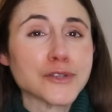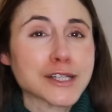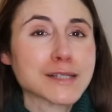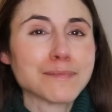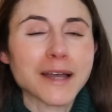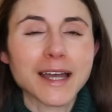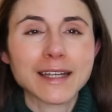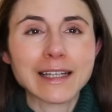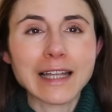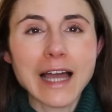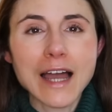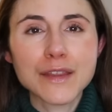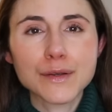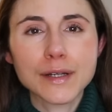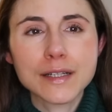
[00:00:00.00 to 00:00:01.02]
spend
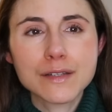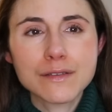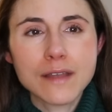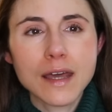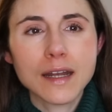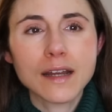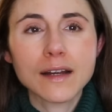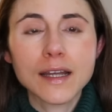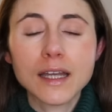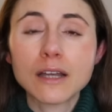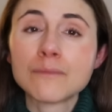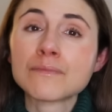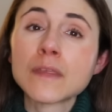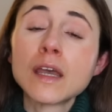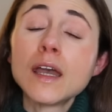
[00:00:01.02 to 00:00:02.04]
lathering to that area,